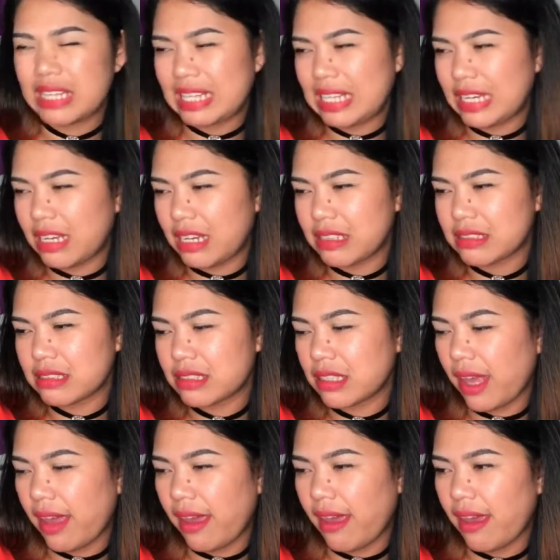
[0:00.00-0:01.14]
ticket,
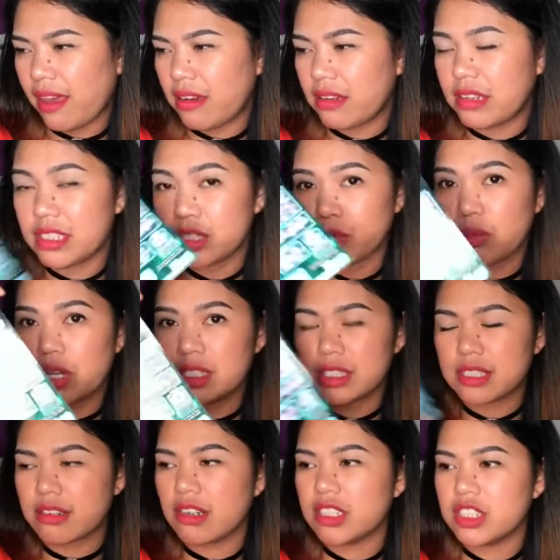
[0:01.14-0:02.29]
and this one
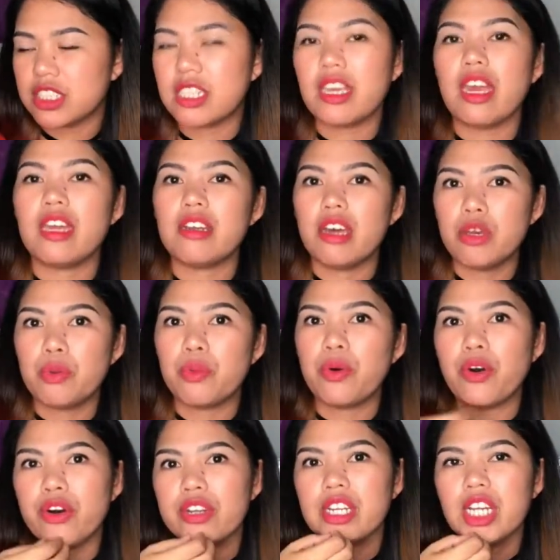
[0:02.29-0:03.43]
scratchy, and I
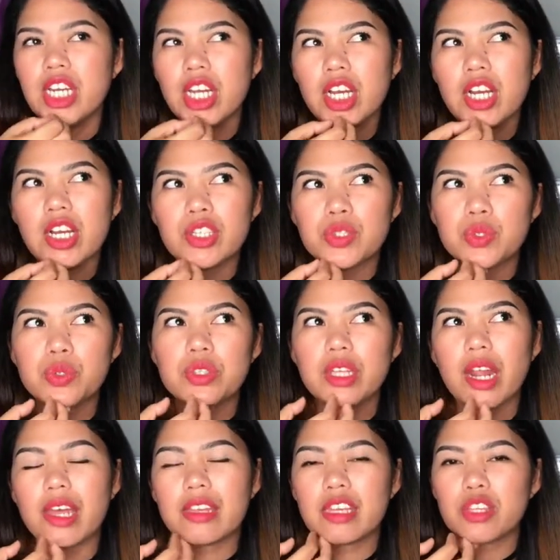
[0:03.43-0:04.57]
won
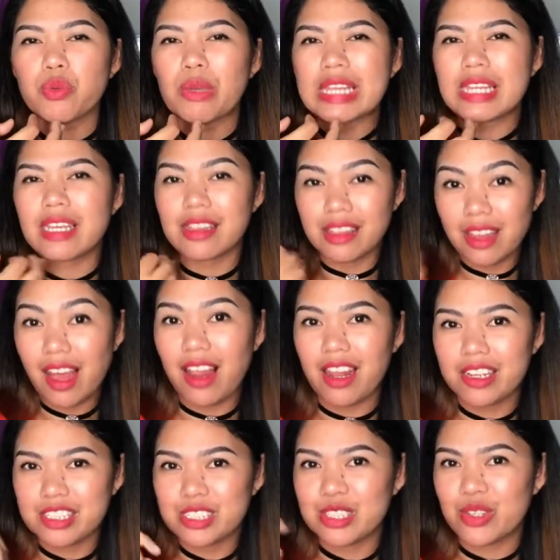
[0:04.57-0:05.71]
total, I think $28.
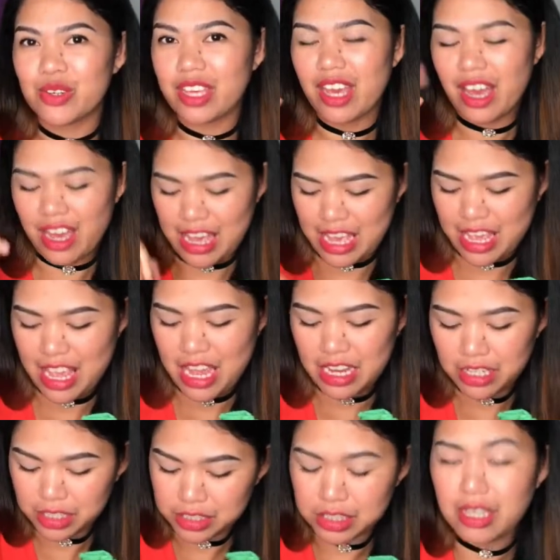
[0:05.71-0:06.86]
So yeah,
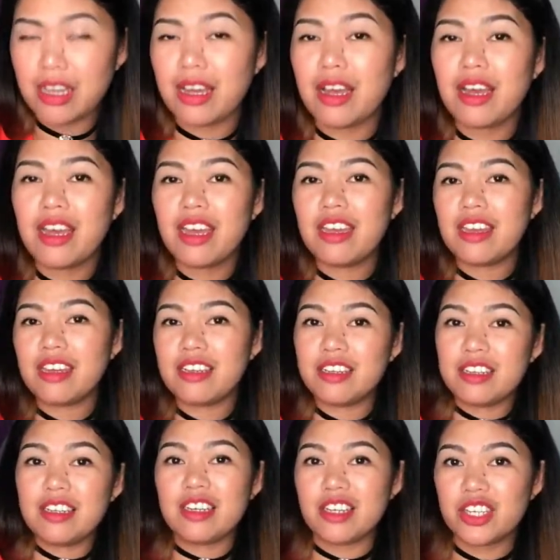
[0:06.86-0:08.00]
that's
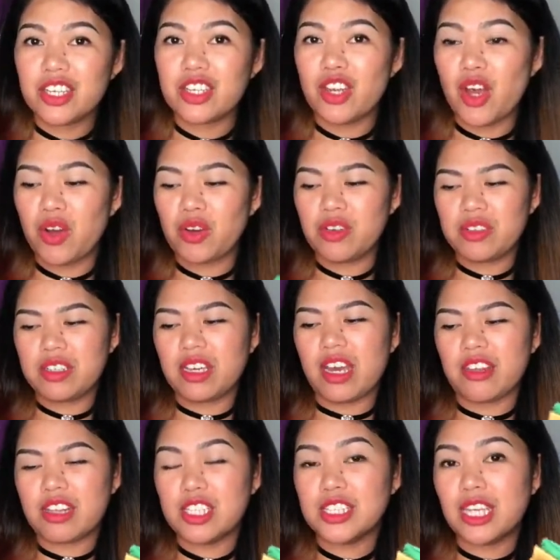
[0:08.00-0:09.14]
you know,
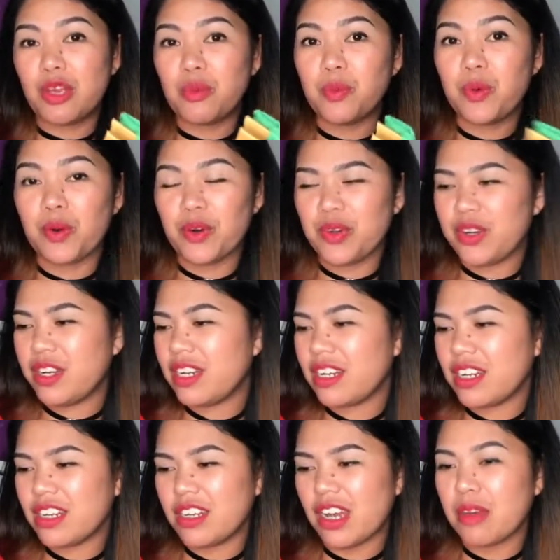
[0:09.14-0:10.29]
at least I won.
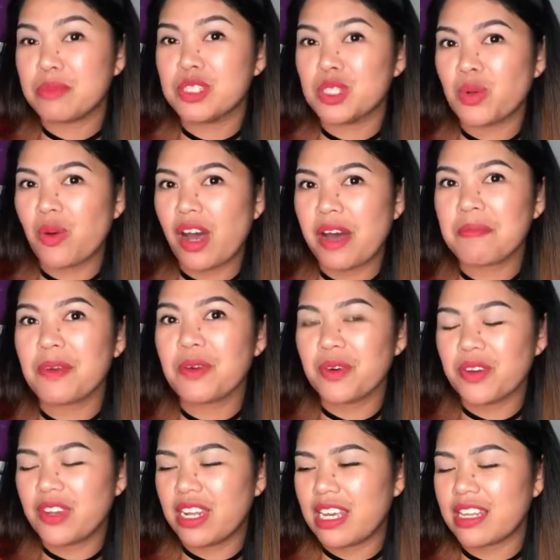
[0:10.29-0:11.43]
I'm so happy
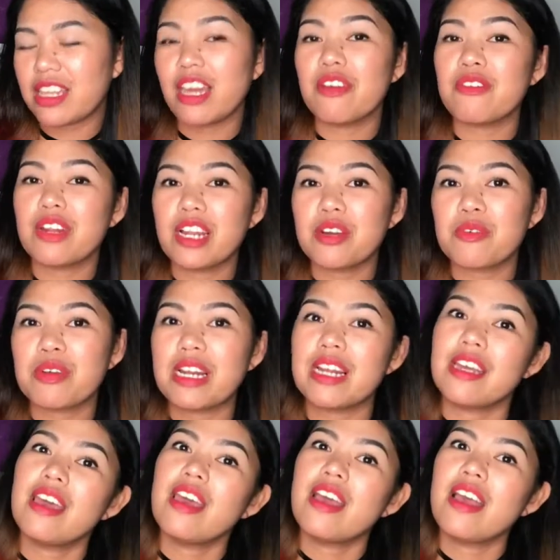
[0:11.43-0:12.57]
on it. I
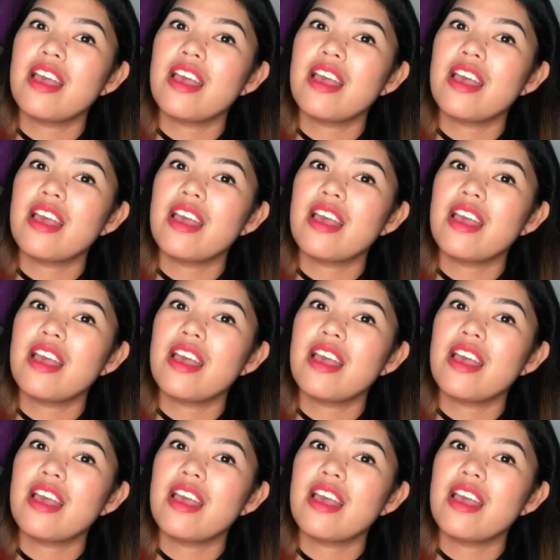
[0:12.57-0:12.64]
really.